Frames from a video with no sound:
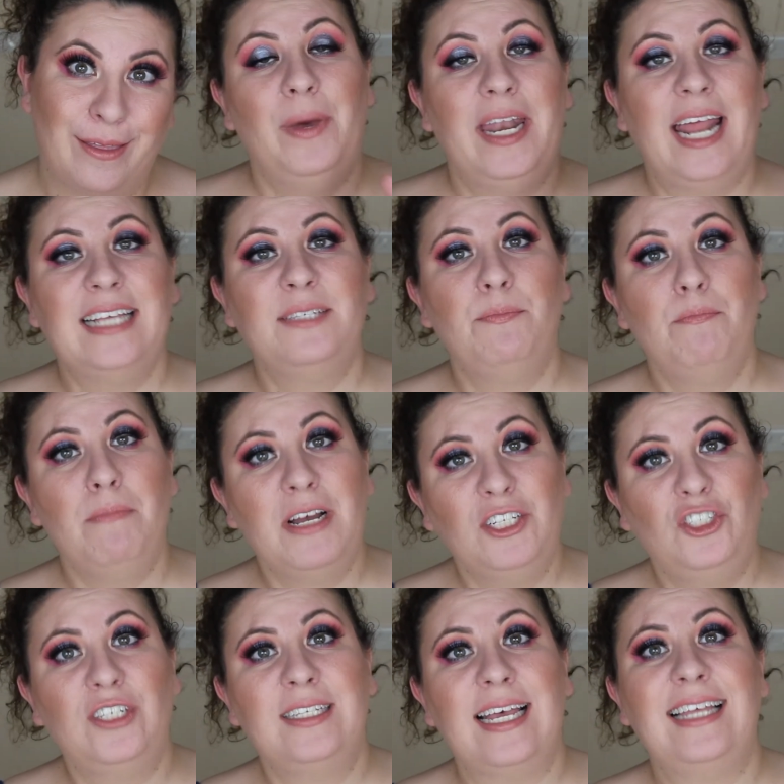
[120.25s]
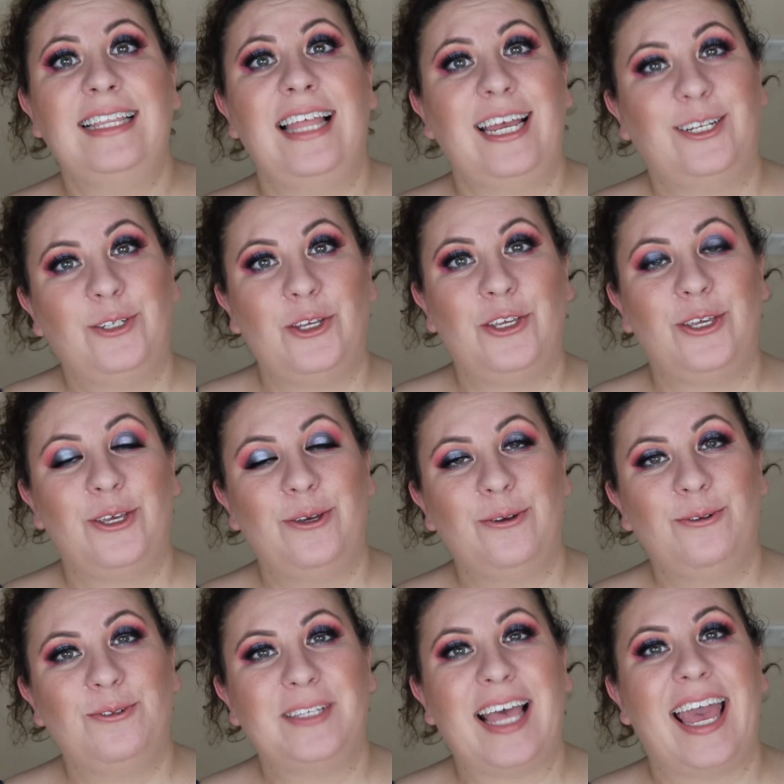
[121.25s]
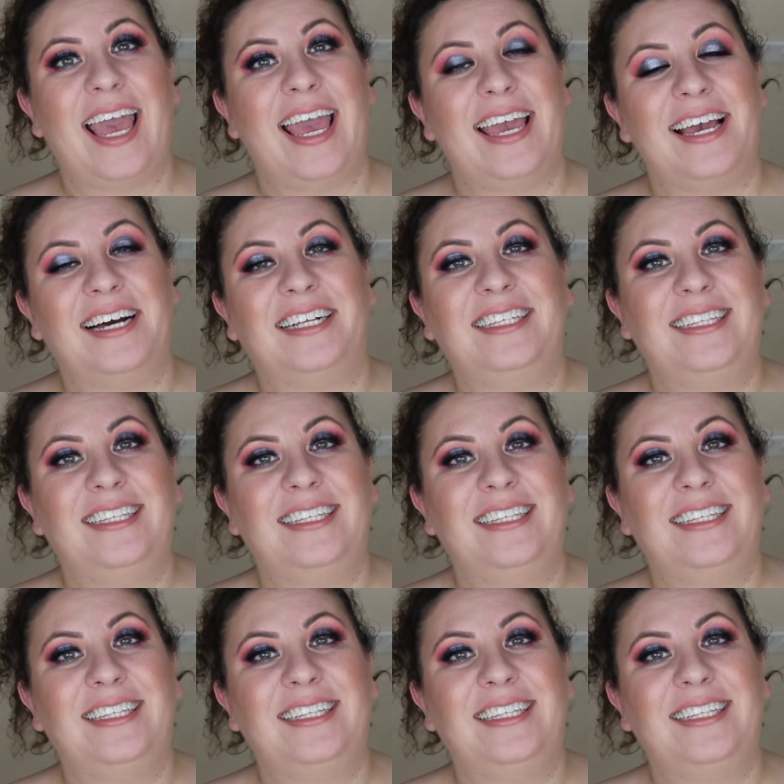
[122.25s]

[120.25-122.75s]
But as much as I like to use a